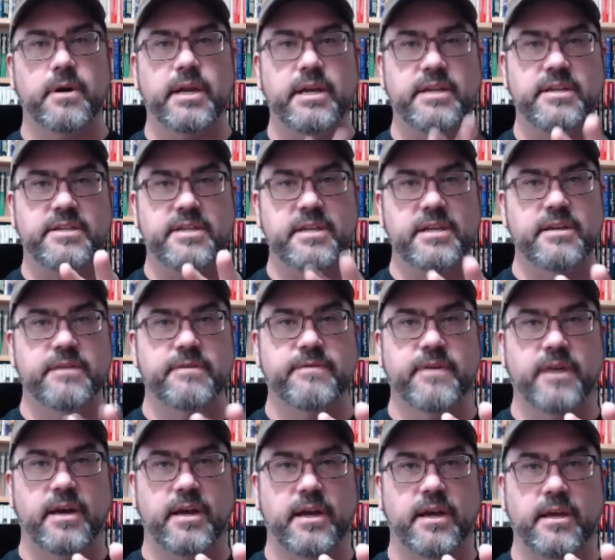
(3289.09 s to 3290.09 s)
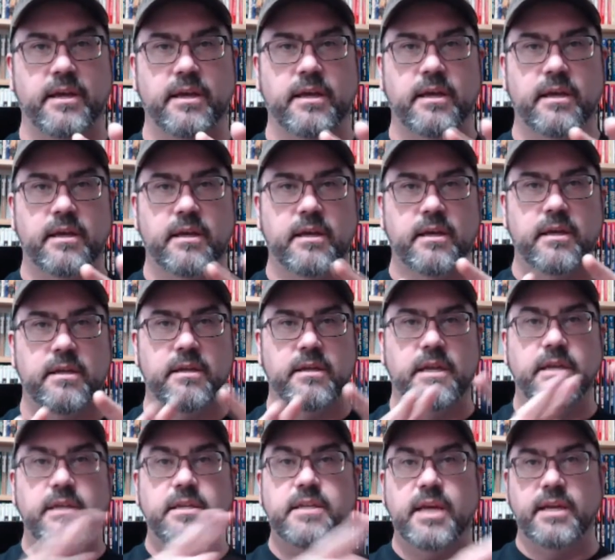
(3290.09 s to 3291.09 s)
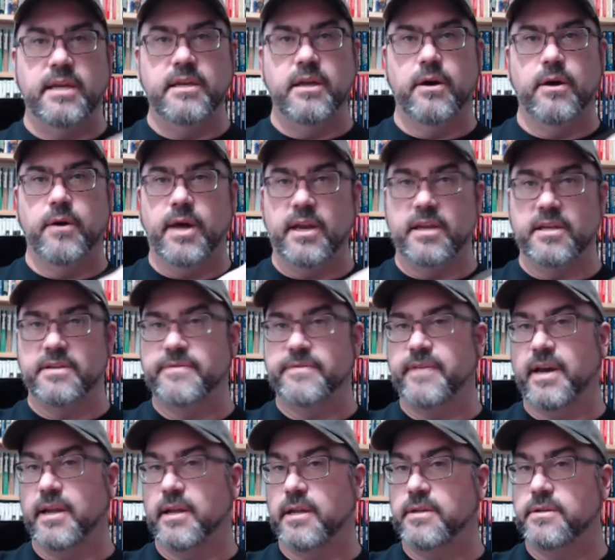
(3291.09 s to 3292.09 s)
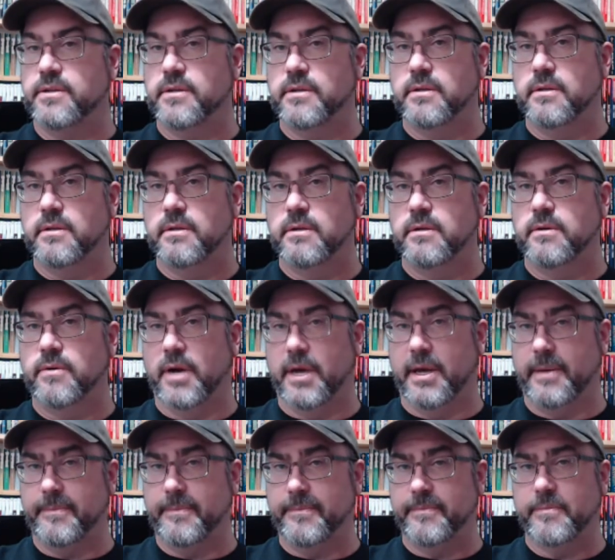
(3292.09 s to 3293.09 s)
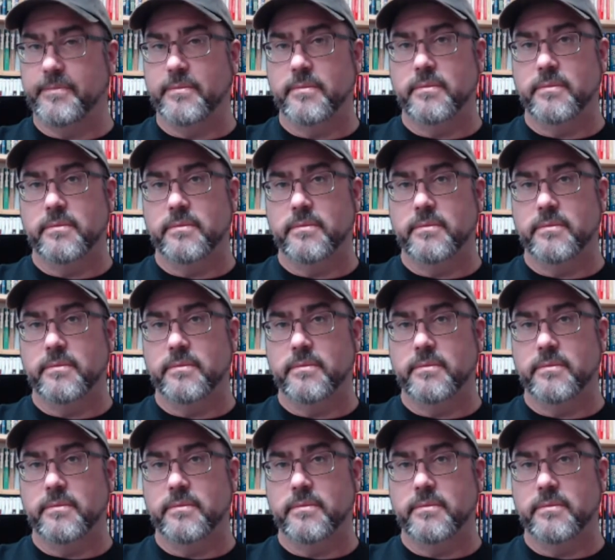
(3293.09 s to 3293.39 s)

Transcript: He's signifying Nintendo at its finest, right?